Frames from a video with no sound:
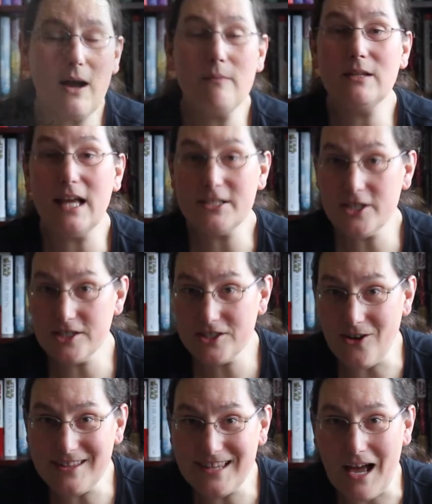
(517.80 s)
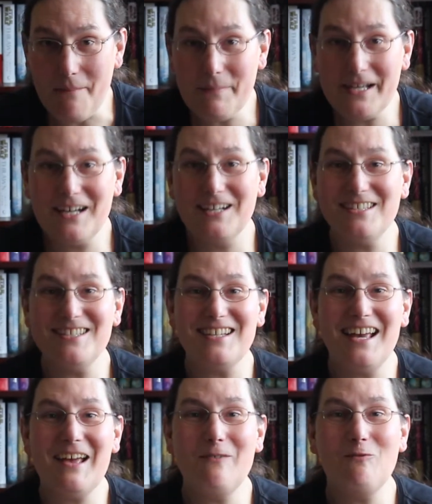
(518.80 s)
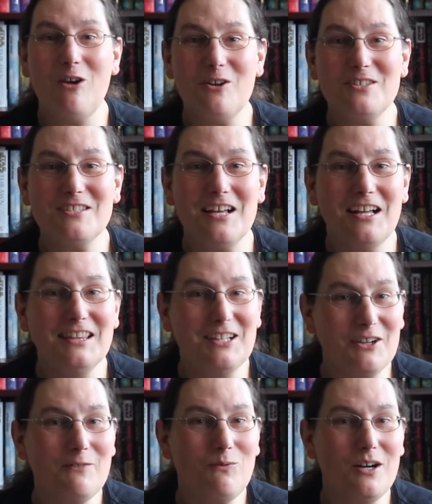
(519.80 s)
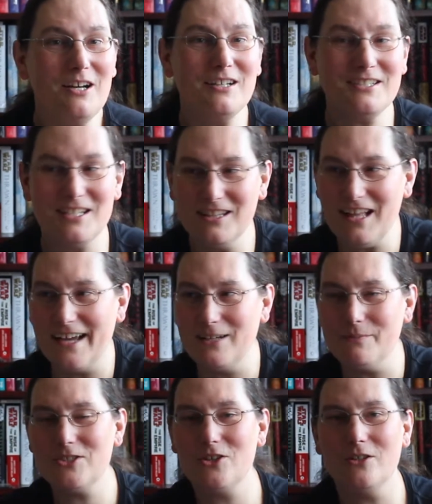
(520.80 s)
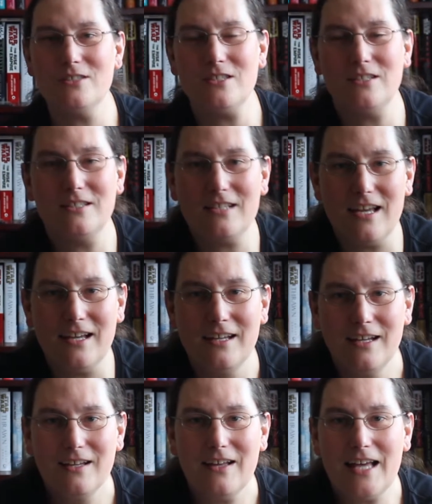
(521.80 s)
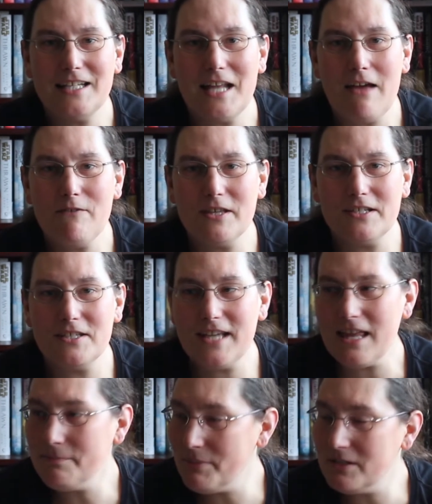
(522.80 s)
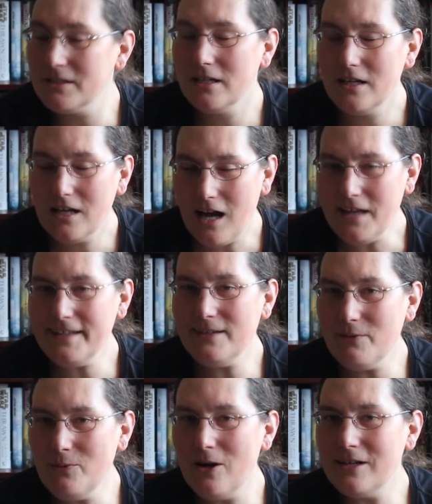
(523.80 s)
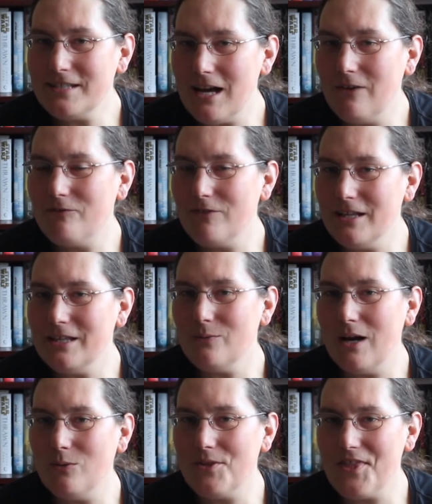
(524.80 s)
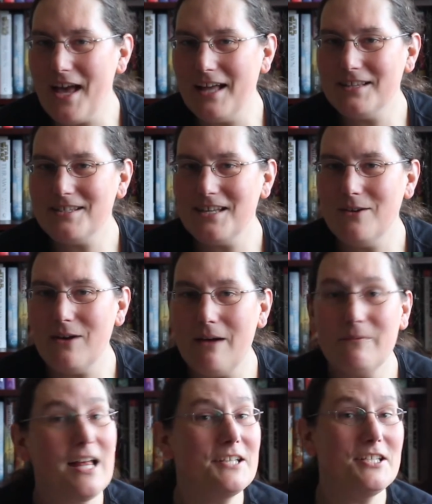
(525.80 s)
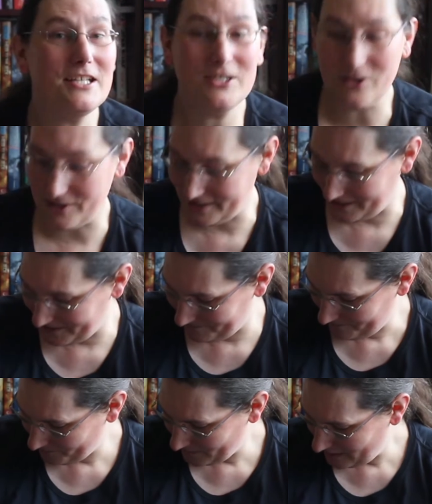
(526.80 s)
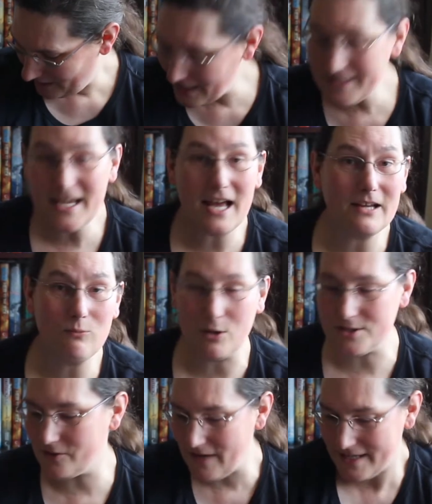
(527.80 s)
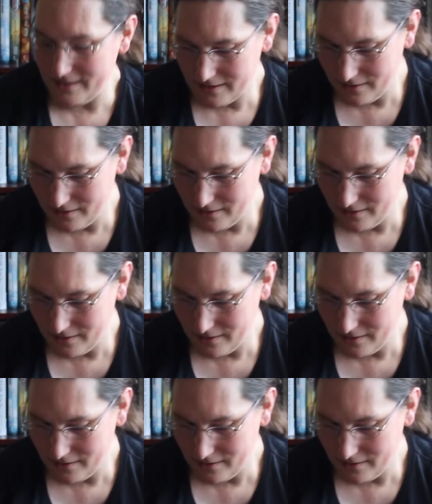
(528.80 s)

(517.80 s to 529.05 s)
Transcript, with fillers: i'm glad you enjoyed that because it was a lot of work to line up the shots and uh, edit everything together but I think we worked out really well with that, so I'm glad you enjoyed it. And yeah, it was a great...